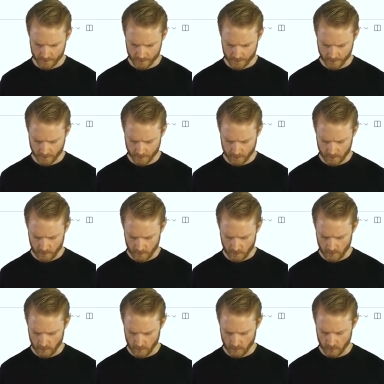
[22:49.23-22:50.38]

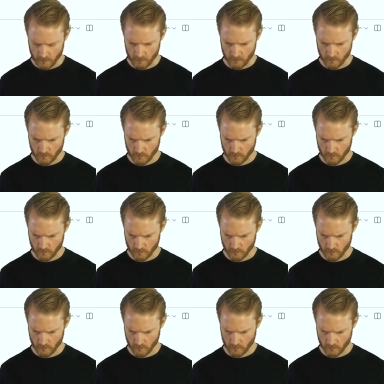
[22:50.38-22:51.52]

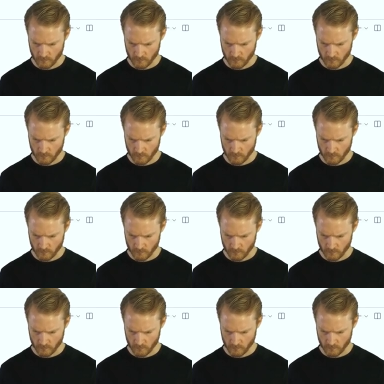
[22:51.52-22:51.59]
[no speech]